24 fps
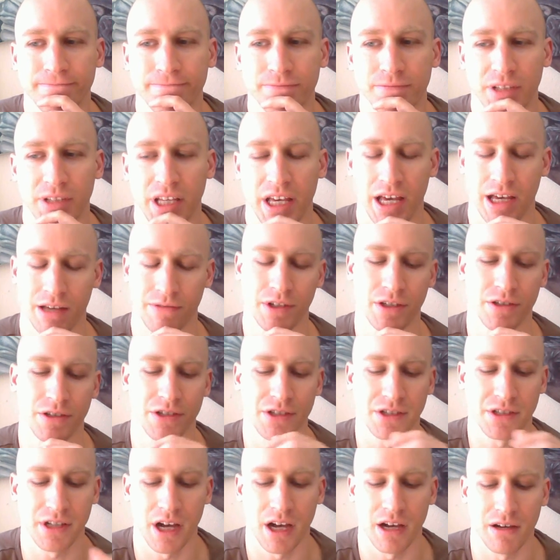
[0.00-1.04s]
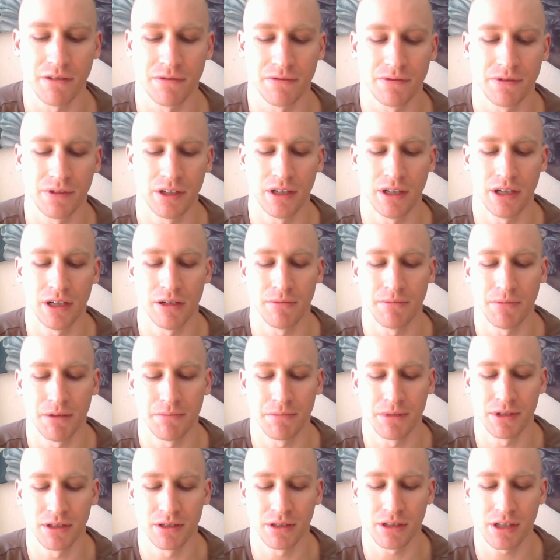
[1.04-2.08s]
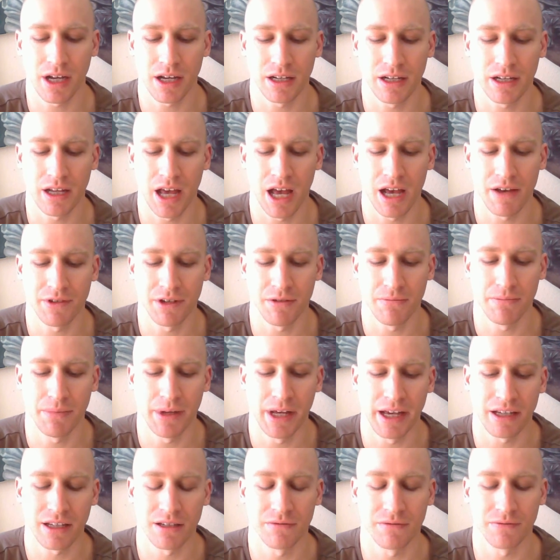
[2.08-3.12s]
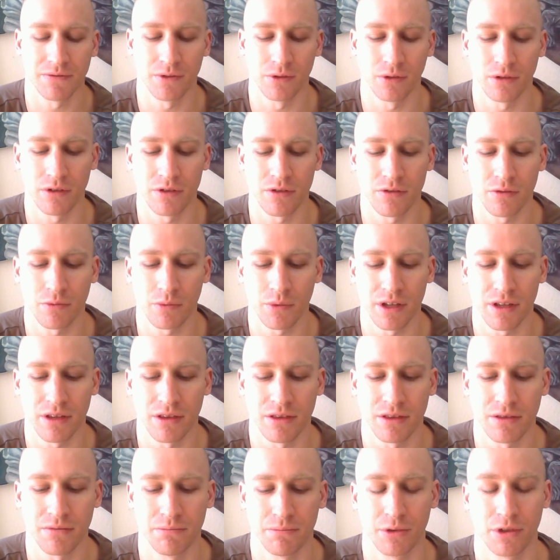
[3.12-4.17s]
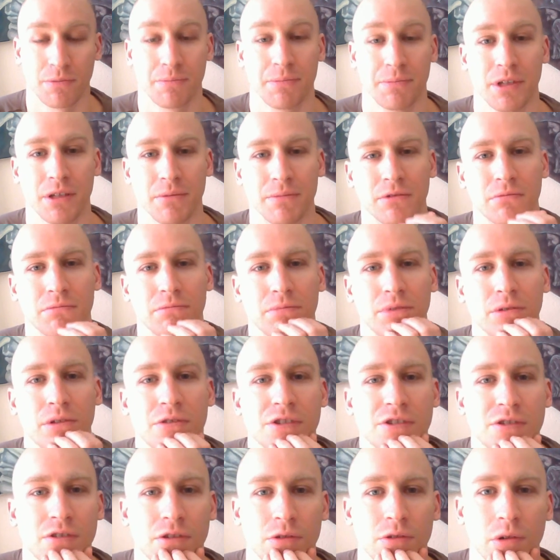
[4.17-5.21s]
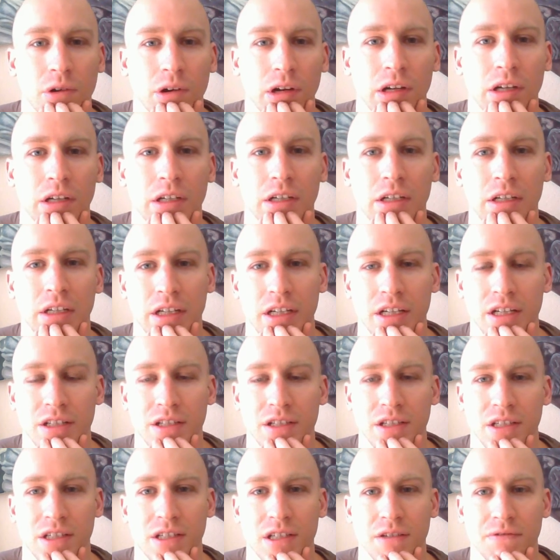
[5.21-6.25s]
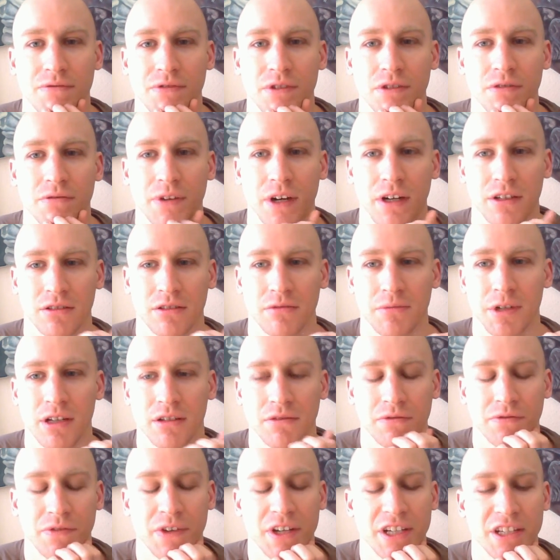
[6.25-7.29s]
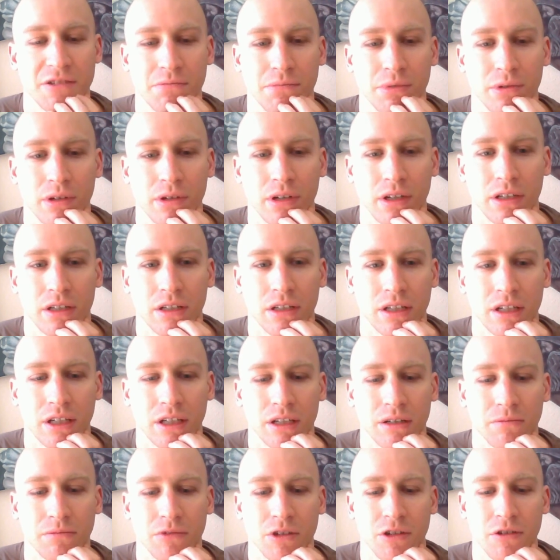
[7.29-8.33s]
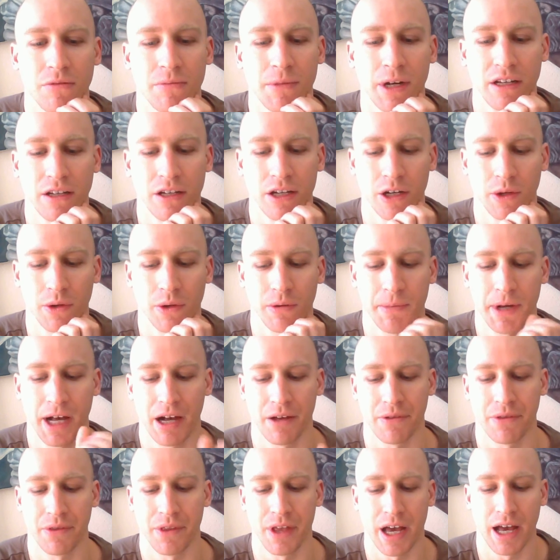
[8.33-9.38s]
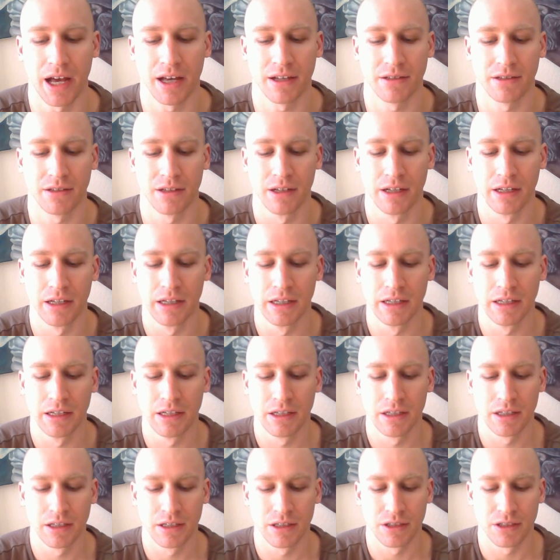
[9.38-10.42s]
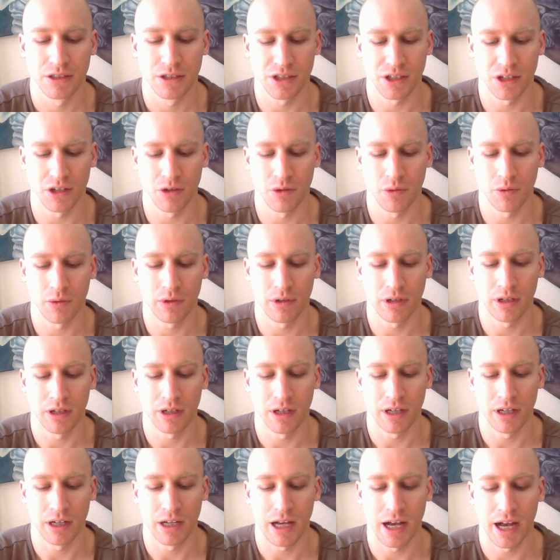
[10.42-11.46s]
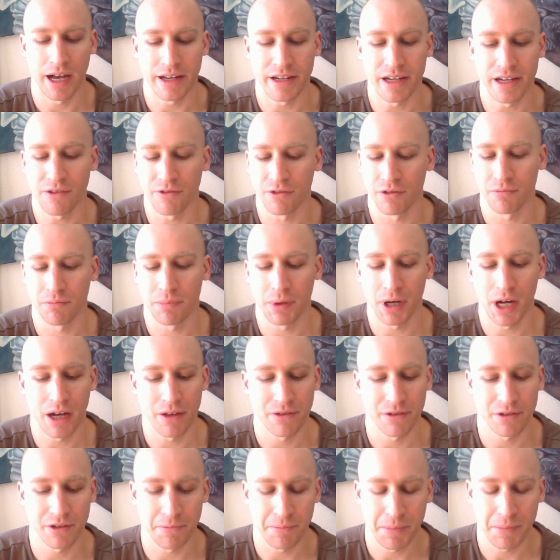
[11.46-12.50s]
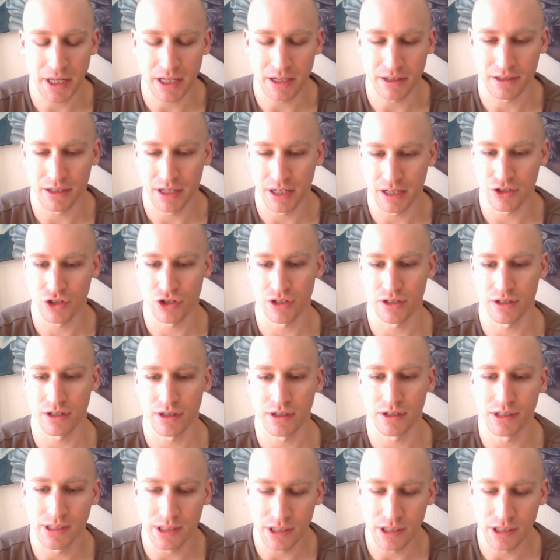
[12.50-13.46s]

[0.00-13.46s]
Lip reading: heavier stuff, I've been kind of having a back and forth with Book People Bookstore. As if you follow me on Facebook, you might know about that. So I never bothered to pay attention to this